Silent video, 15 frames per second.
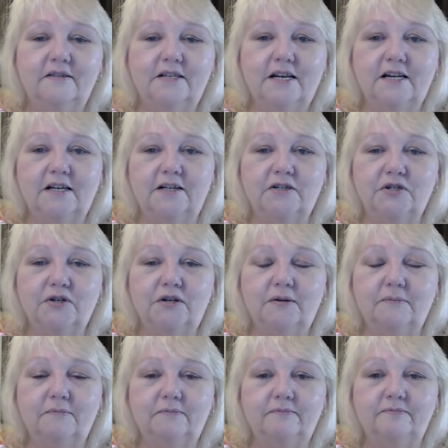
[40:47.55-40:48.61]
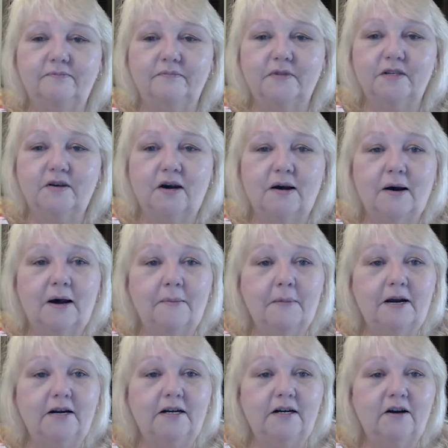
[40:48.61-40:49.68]
taking a trip. So I
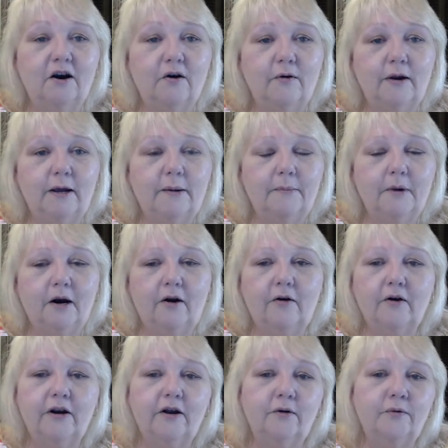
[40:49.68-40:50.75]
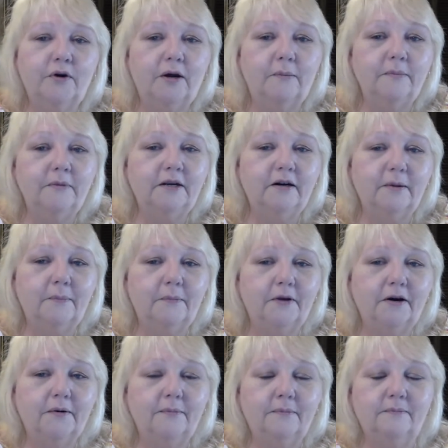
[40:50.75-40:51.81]
might need to hurry on up and get up
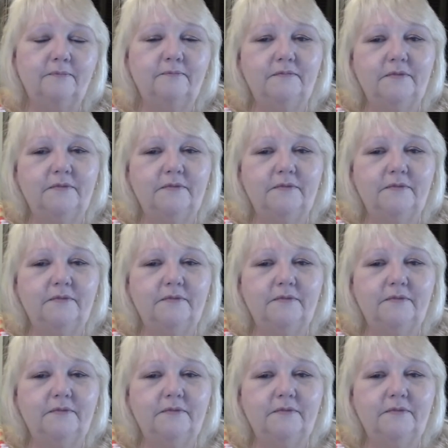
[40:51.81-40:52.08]
there.